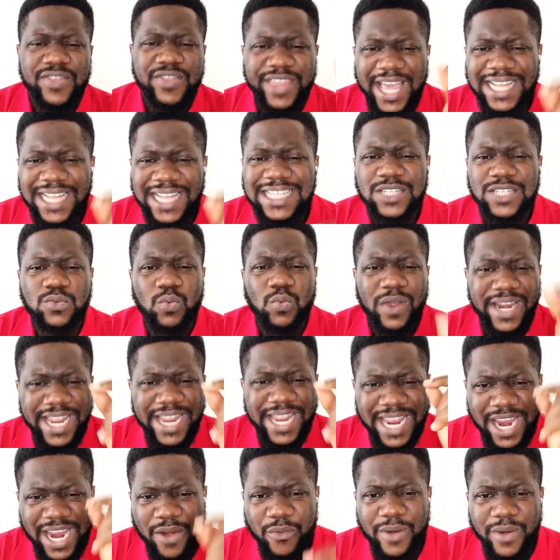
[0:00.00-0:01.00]
that is
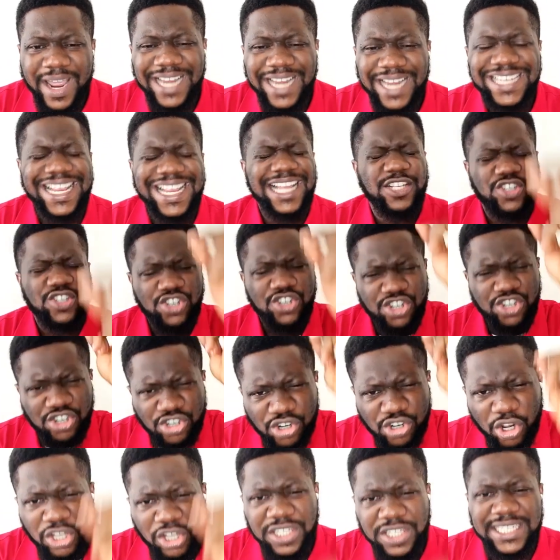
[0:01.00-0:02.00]
one area that
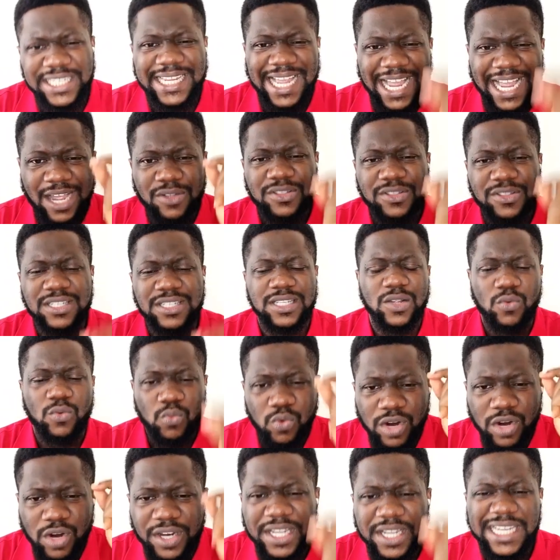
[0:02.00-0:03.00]
shuts out
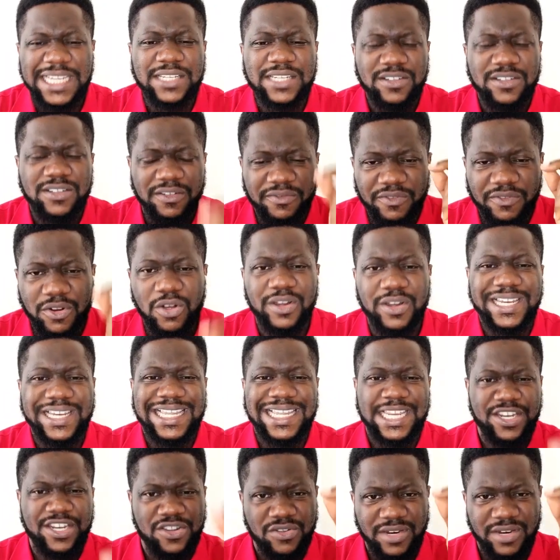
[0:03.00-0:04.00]
the workings of
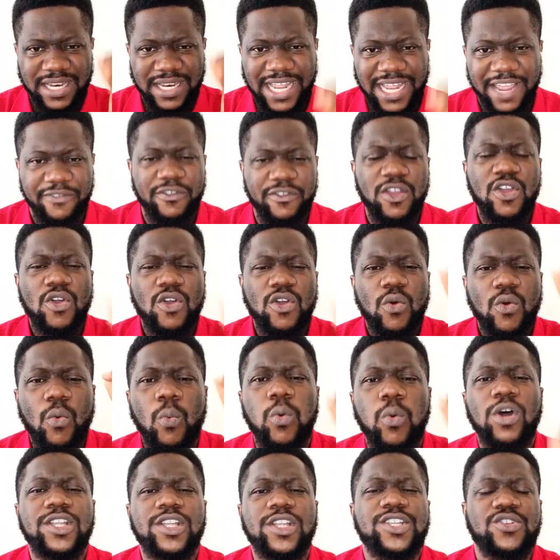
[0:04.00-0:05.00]
god in your life
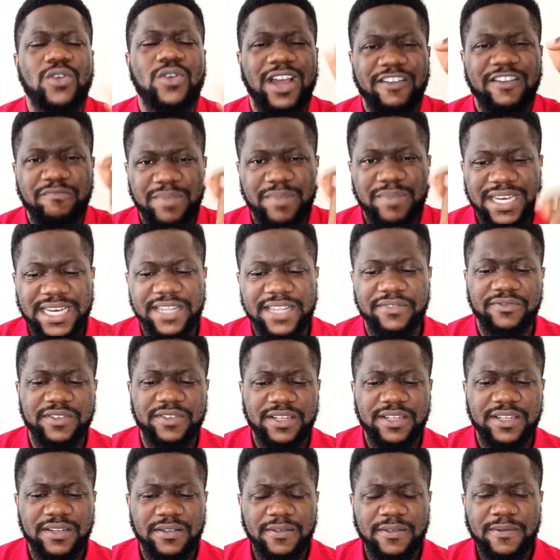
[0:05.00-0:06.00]
what you have
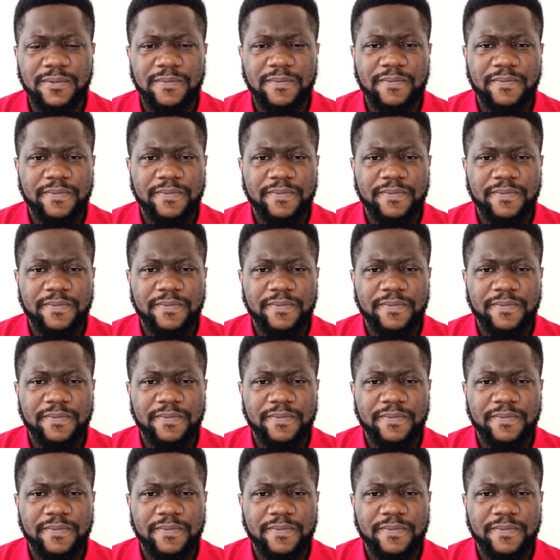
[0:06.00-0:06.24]
believed